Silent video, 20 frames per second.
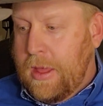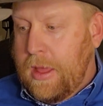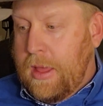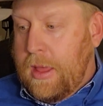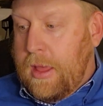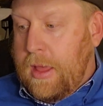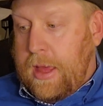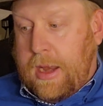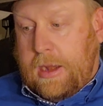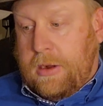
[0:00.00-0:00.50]

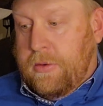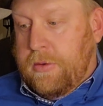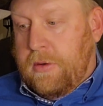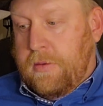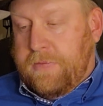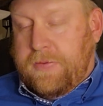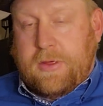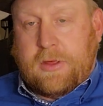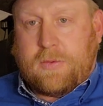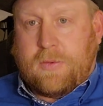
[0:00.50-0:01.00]
And I don't know
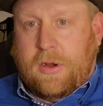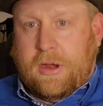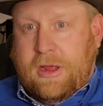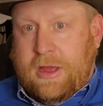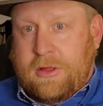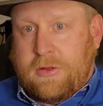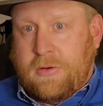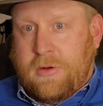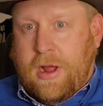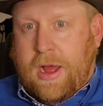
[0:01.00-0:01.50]
if this one
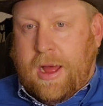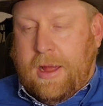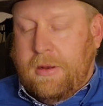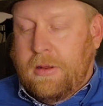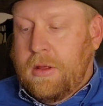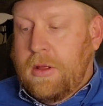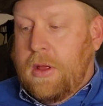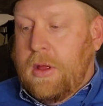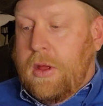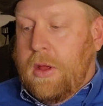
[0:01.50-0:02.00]
is or not.
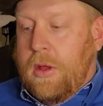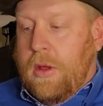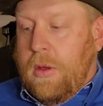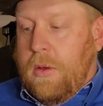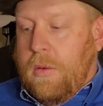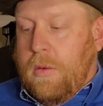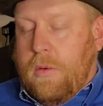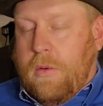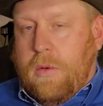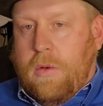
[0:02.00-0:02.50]

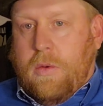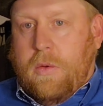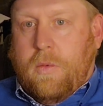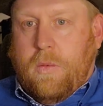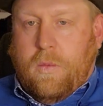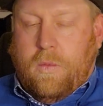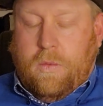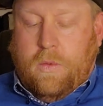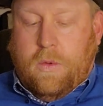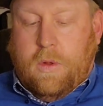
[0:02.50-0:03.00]

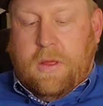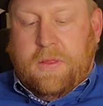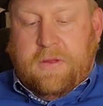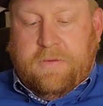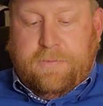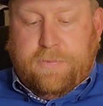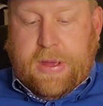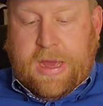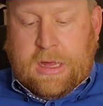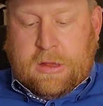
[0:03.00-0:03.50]
In the
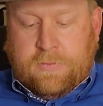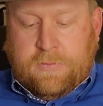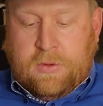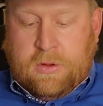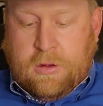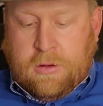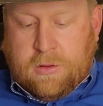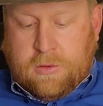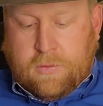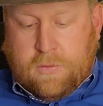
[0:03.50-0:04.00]
past few
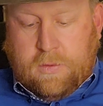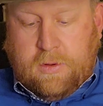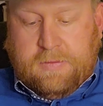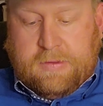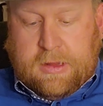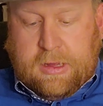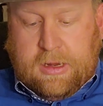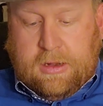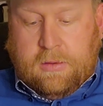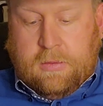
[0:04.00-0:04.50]
years, we've
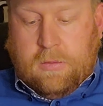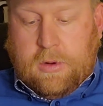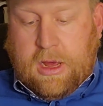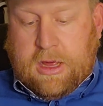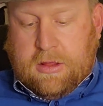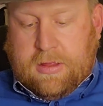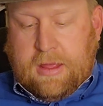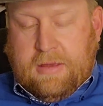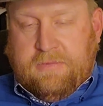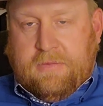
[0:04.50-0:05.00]
seen
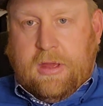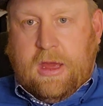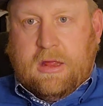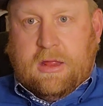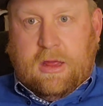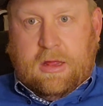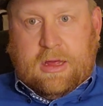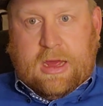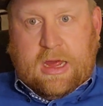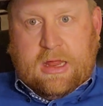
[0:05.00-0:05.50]
as
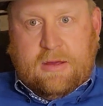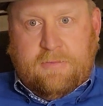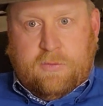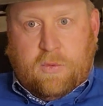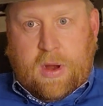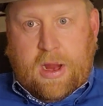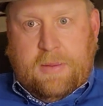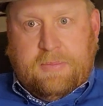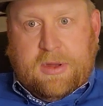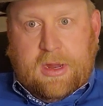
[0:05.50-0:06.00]
these guys have
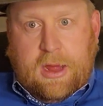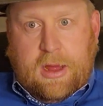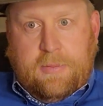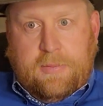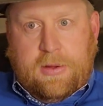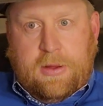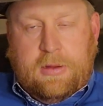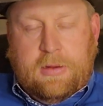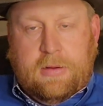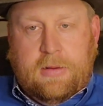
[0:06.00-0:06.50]
ramped up
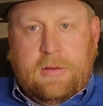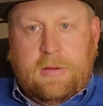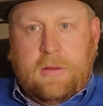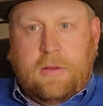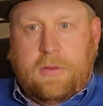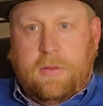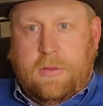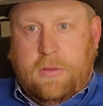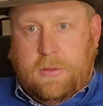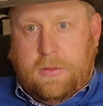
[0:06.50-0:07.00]

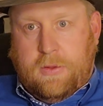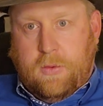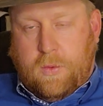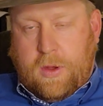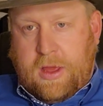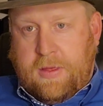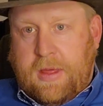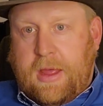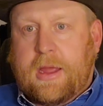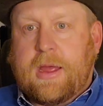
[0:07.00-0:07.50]
the
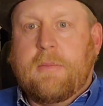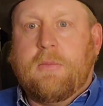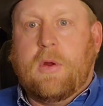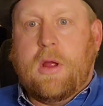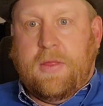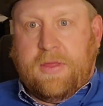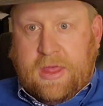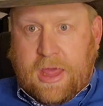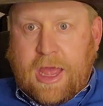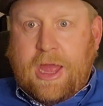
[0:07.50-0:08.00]
way they come
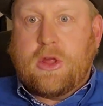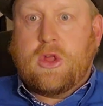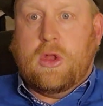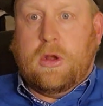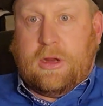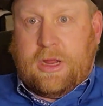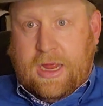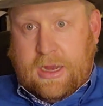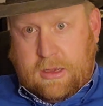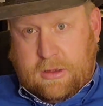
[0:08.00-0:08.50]
around the edge and
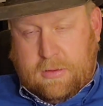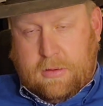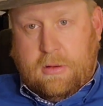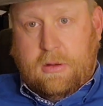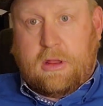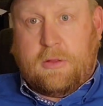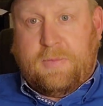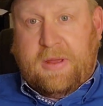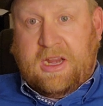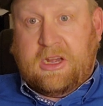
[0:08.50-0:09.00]
get
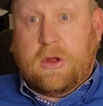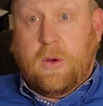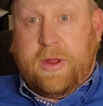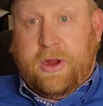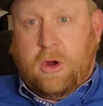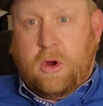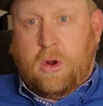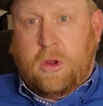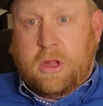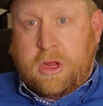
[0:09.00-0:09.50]
speed going
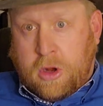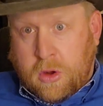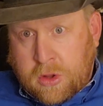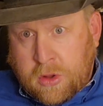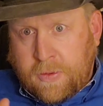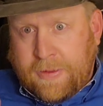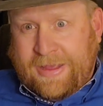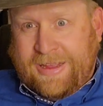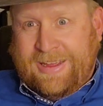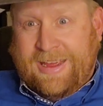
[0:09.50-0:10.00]
earlier so
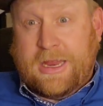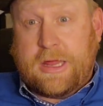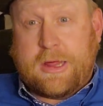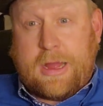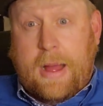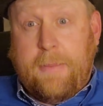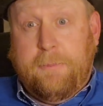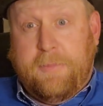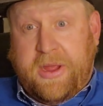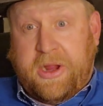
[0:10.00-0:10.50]
they can get
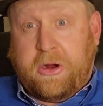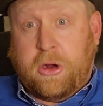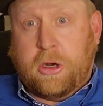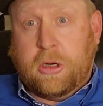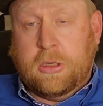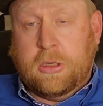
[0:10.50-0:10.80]
stopped bigger.